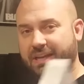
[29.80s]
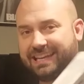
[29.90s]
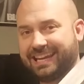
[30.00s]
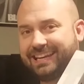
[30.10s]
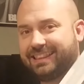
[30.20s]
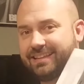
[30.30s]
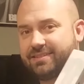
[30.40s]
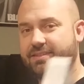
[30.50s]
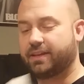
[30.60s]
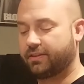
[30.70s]
But
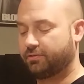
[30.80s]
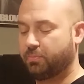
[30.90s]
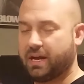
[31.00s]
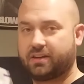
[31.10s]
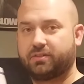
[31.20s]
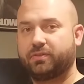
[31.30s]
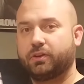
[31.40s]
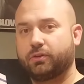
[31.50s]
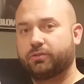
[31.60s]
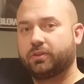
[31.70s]
getting this thing, this
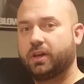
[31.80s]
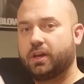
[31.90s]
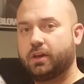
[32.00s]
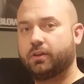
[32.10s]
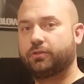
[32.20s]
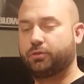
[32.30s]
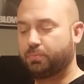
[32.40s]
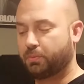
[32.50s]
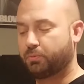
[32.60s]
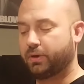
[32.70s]
box feels
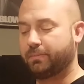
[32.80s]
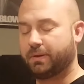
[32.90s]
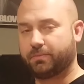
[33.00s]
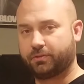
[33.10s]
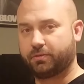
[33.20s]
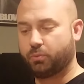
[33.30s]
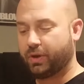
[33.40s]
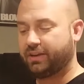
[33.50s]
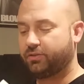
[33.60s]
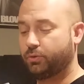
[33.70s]
super premium. There's
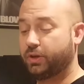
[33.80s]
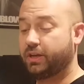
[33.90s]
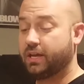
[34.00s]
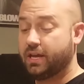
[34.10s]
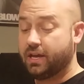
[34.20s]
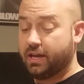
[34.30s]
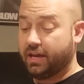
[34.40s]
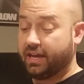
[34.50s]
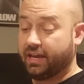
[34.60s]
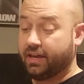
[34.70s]
some weight to it,
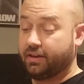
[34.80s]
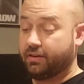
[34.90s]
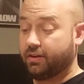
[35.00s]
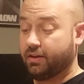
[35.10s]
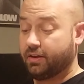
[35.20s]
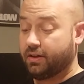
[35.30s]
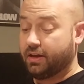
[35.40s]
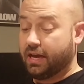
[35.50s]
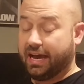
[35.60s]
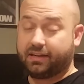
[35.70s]
and
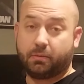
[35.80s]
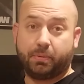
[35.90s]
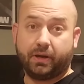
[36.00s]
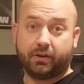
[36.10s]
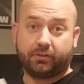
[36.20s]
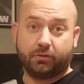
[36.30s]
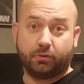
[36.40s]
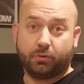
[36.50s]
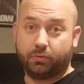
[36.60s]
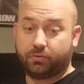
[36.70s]
I'd compare
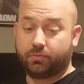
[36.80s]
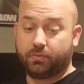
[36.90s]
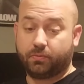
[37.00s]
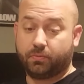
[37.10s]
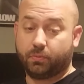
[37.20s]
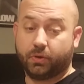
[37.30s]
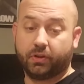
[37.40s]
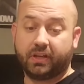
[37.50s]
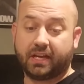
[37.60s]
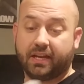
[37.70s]
it to
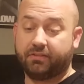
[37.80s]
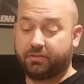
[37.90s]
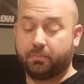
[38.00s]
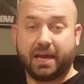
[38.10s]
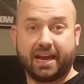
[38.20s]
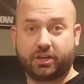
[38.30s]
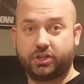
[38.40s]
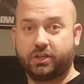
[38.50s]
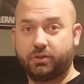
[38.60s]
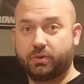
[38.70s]
really kind of some
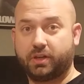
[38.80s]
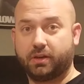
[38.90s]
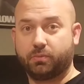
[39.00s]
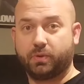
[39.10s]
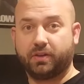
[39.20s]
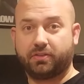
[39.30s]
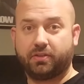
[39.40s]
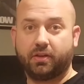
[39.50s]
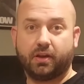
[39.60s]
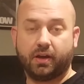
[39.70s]
packaging you would get
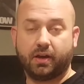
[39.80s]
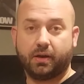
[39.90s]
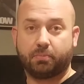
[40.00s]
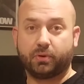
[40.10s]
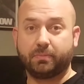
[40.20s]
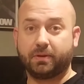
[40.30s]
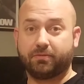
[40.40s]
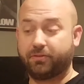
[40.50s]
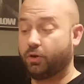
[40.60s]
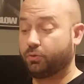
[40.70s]
with a
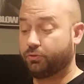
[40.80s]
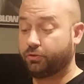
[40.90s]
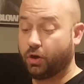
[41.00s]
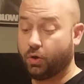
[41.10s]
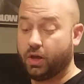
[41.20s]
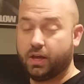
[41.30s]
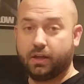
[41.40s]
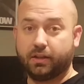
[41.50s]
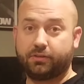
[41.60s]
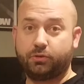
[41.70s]
premium phone.
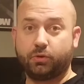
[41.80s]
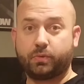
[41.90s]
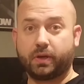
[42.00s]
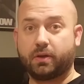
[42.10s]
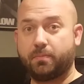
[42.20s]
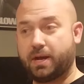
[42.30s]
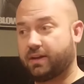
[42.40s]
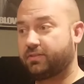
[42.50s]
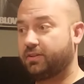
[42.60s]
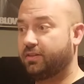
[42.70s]
So let's do a quick
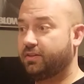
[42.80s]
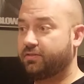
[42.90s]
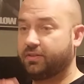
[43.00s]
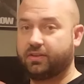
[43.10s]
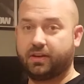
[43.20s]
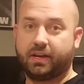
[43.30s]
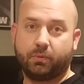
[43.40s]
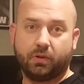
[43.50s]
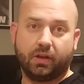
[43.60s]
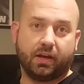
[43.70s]
unboxing of this, and
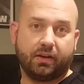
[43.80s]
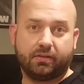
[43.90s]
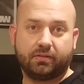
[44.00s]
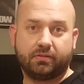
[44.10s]
then I will